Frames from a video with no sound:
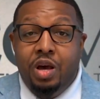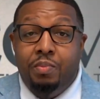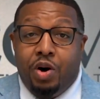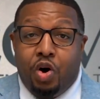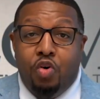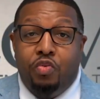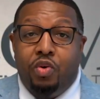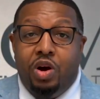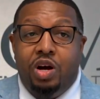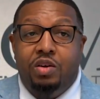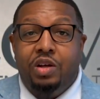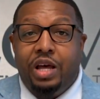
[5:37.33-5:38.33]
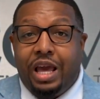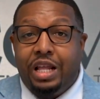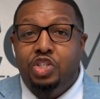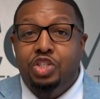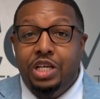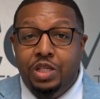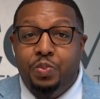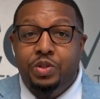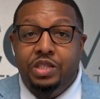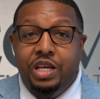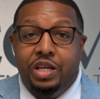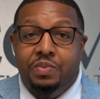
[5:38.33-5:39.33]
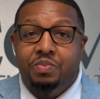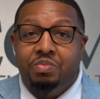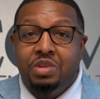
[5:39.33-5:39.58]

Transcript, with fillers: but overall at six percent,